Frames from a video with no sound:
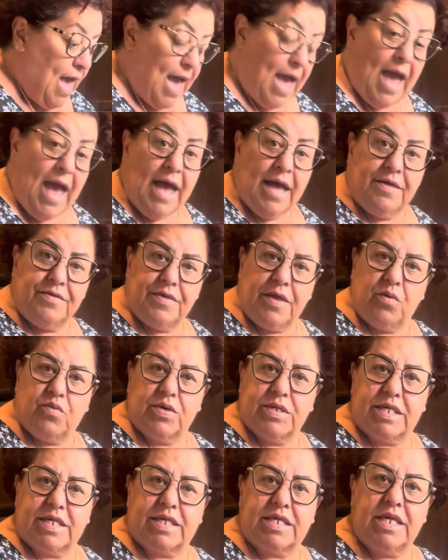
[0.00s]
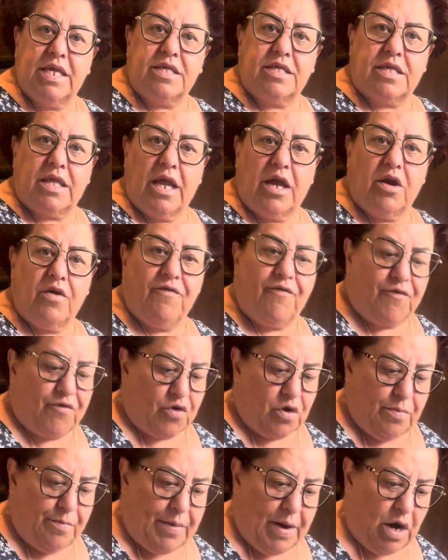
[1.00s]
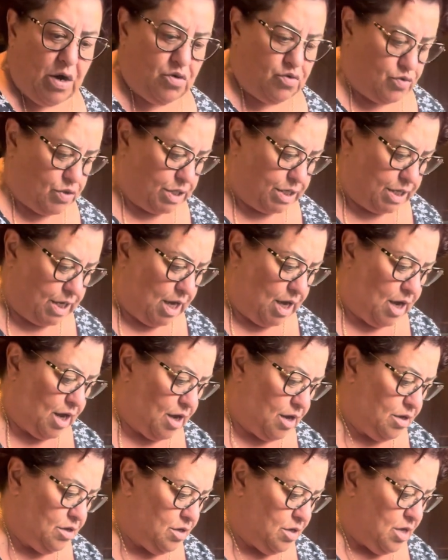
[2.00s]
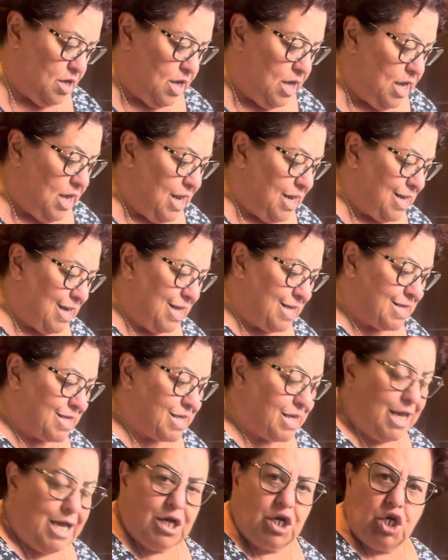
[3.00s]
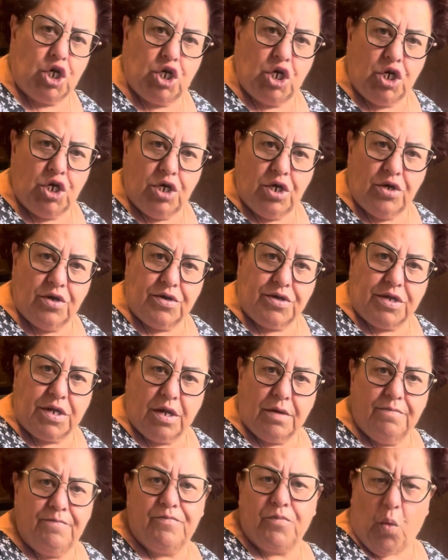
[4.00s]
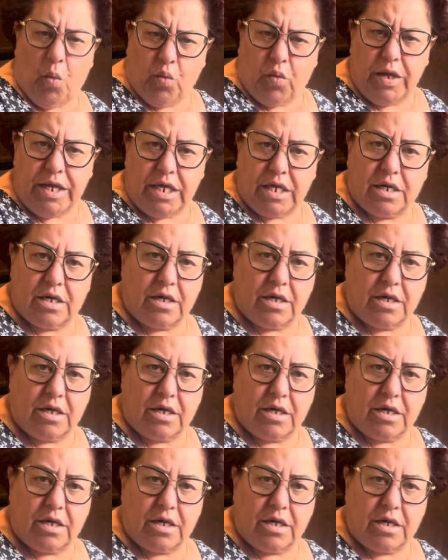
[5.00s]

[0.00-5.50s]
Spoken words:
And they would sit there for about, let's say, a good week.